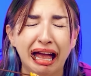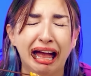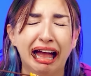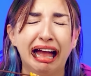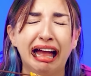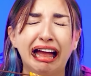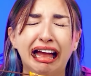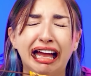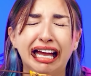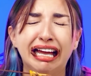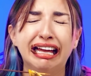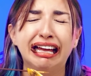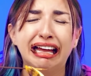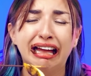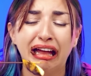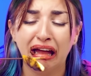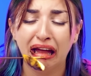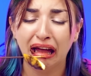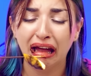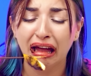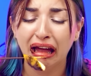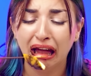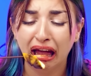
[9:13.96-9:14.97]
sick.
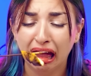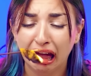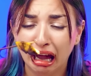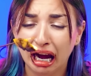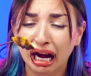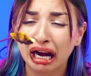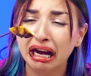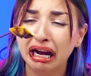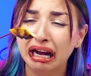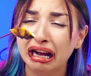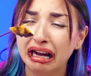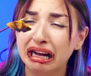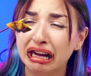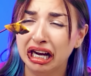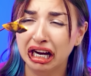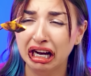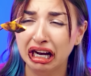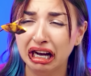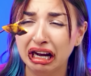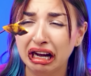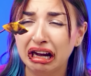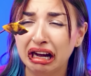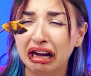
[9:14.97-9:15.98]
One
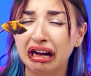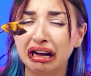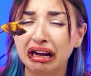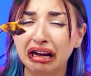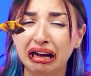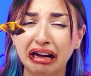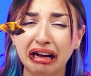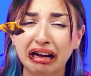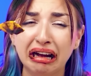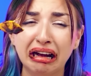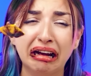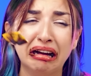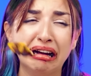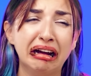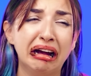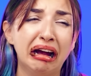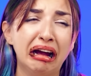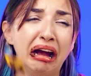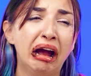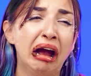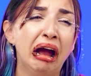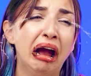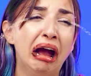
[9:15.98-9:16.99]
last piece left.
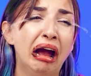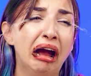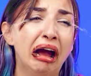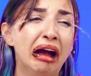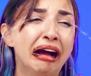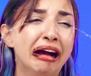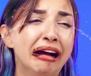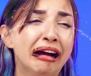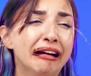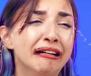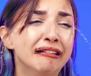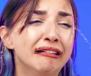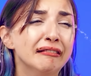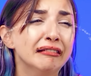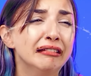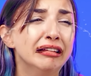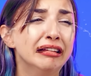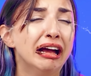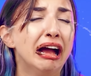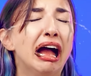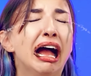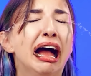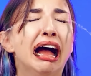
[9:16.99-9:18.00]
Oh no, I can't
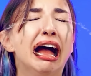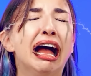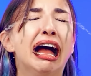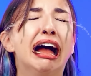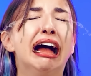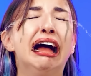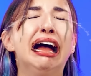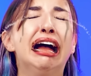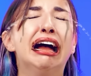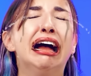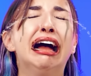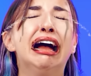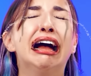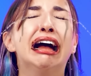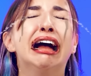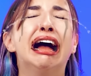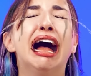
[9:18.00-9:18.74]
do this anymore.